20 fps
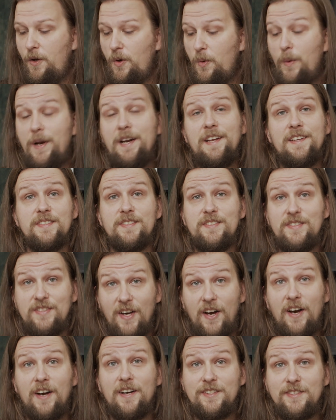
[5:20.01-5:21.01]
Waiting
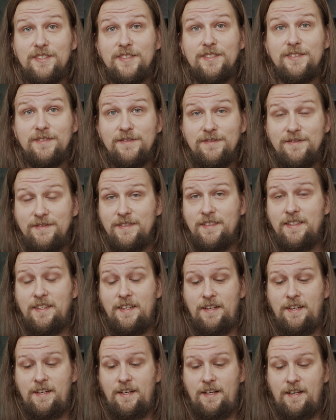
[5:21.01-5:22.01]
sucks.
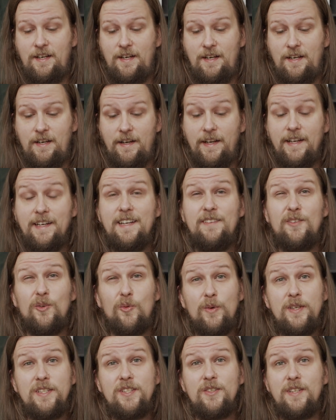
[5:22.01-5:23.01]
And even
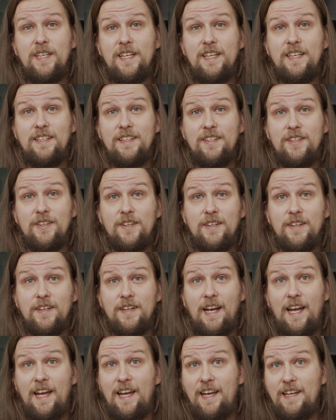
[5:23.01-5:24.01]
when you get your,
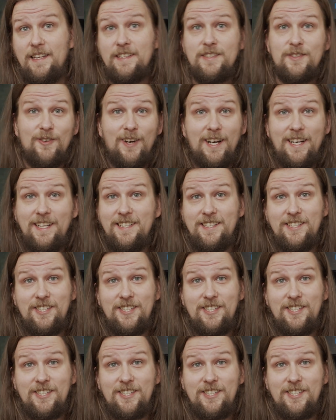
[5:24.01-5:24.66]
hey, it's ready to